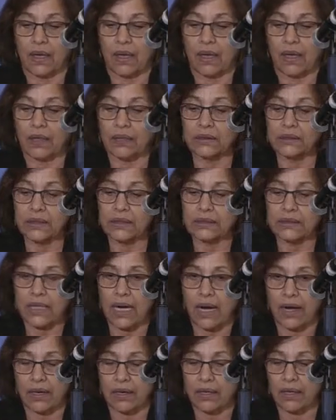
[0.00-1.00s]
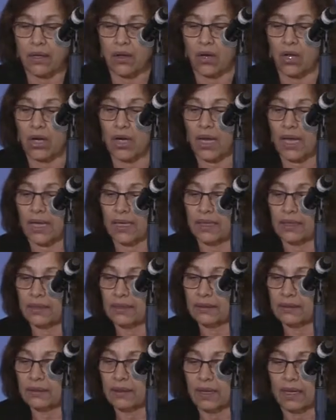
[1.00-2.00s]
held entirely
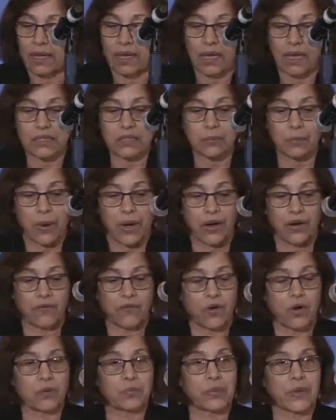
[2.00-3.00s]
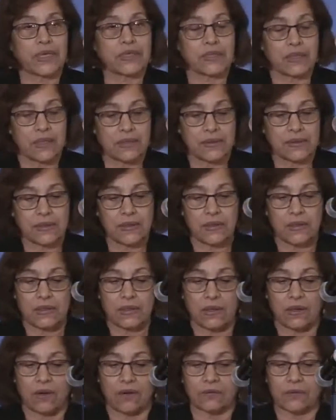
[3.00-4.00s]
online as part of our
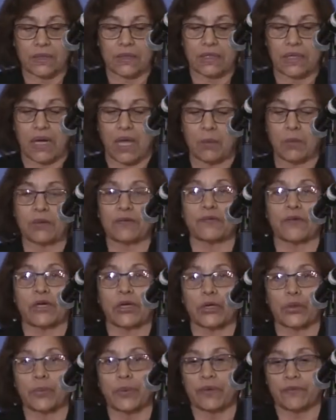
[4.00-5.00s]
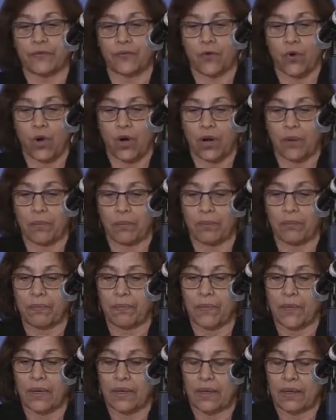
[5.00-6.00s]
presidency of the Climate Vulnerable Forum,
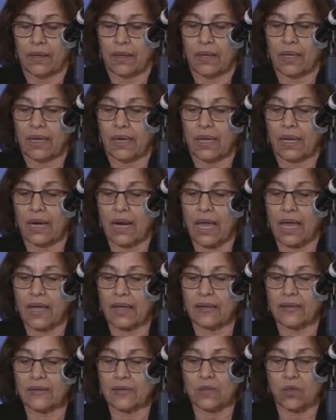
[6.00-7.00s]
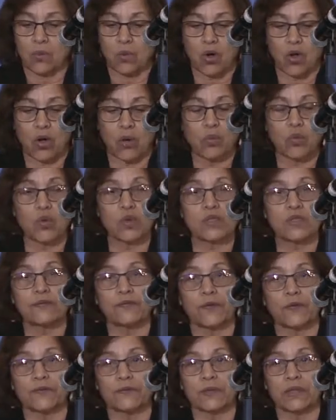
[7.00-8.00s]
an alliance of
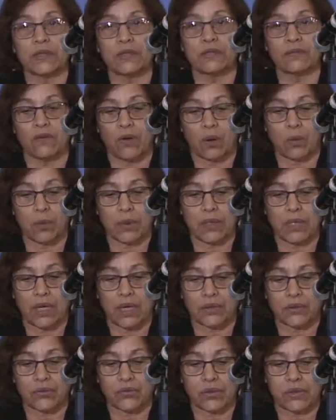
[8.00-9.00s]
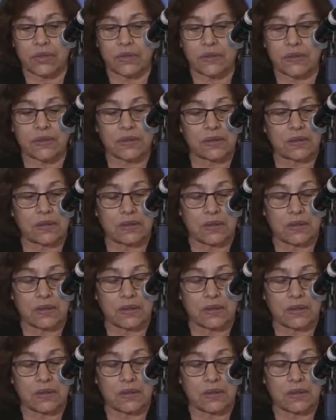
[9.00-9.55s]
almost 50 developing countries.